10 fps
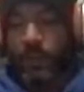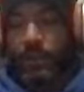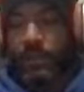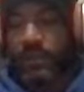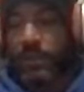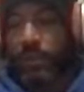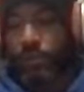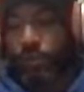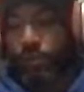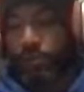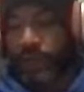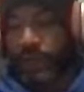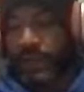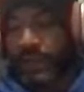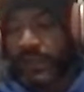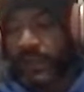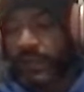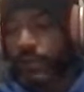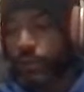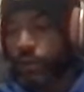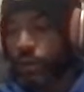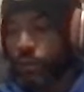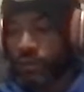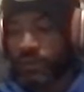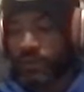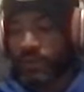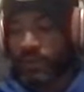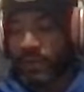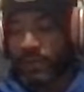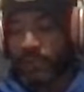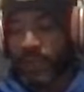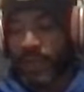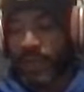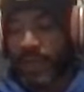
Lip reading: December rolled around again, and along with it came my